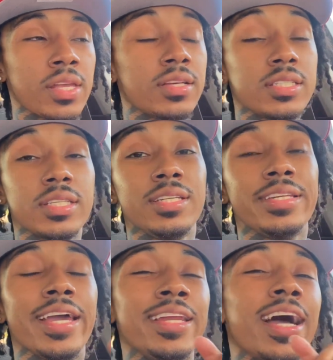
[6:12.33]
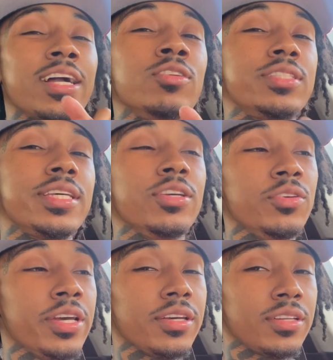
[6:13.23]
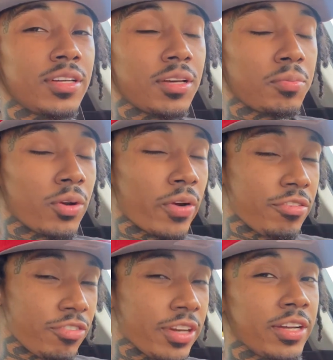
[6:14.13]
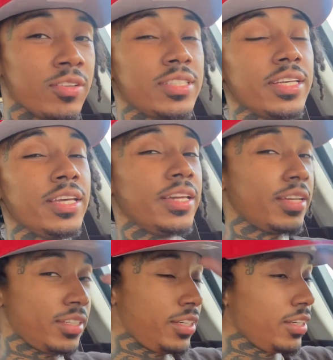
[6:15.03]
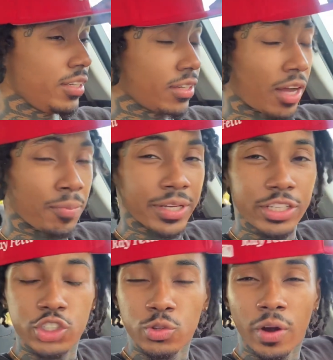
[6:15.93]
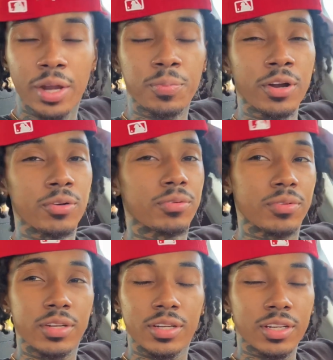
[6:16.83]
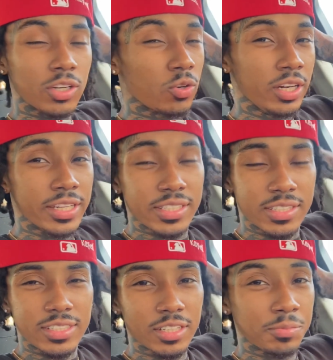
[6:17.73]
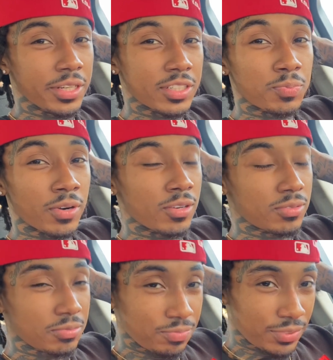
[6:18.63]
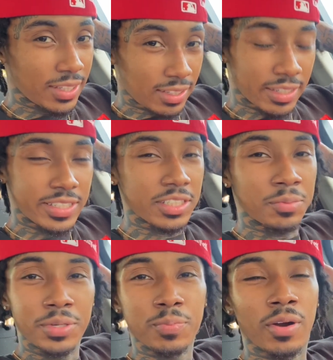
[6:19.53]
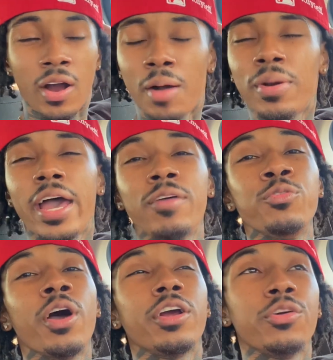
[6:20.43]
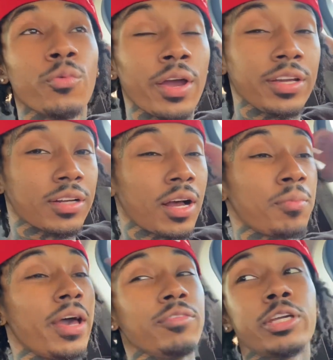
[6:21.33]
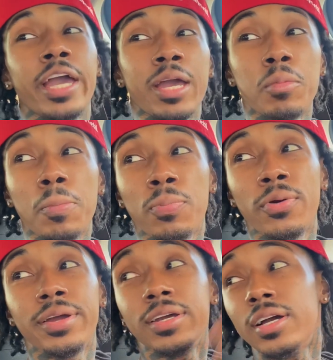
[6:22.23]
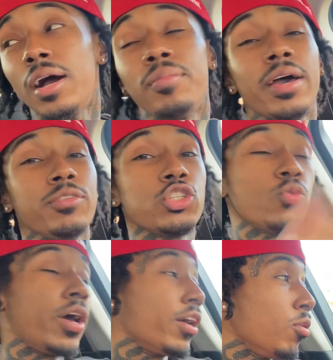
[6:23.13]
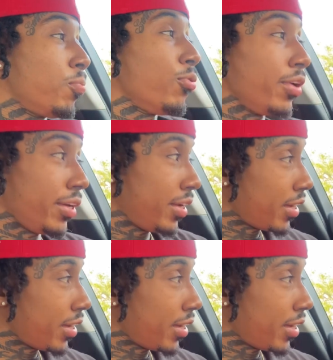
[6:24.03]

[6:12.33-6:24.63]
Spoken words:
See, they not gonna tell you that, but Ray Fitty gonna tell you that. You dig? I'ma get you right, bro. Quit listening to them niggas, bro. Listen to me, bro. I'ma have you out here right. I'ma have your game on point. I'ma have your swag on point.